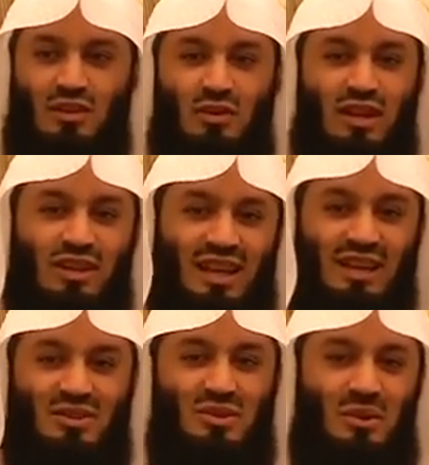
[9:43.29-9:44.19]
you can get
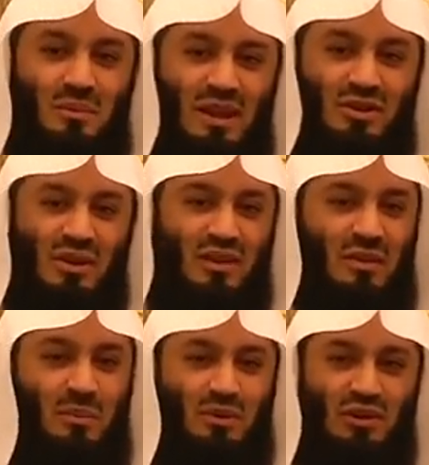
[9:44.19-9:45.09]
into your bed, you have
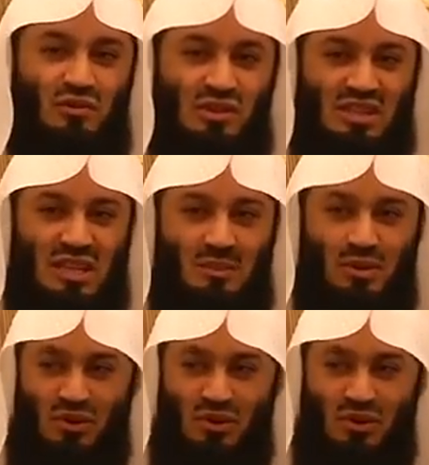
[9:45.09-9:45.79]
a beautiful sleep,